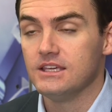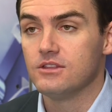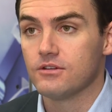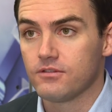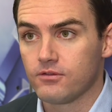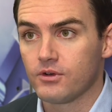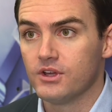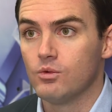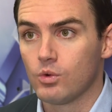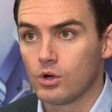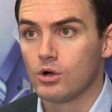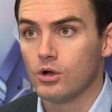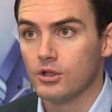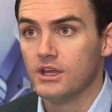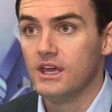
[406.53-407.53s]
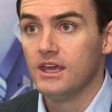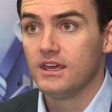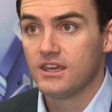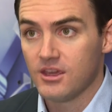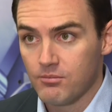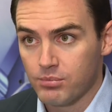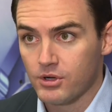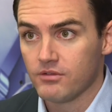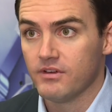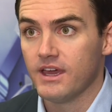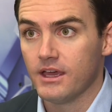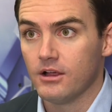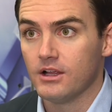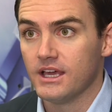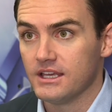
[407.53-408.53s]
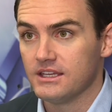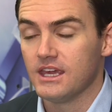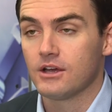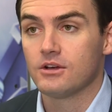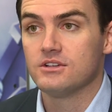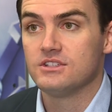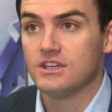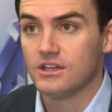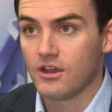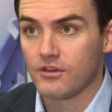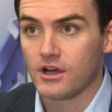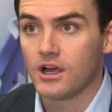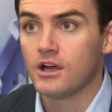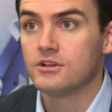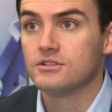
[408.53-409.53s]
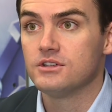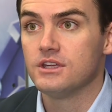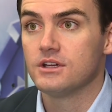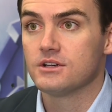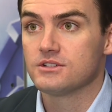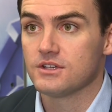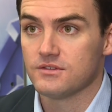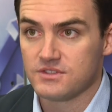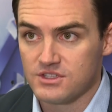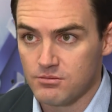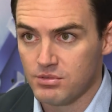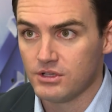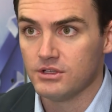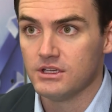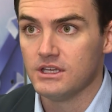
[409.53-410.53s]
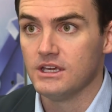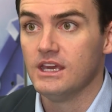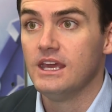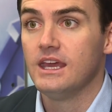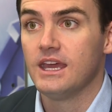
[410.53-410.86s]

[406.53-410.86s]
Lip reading: the free world, can prevail and guarantee another 100 years of stability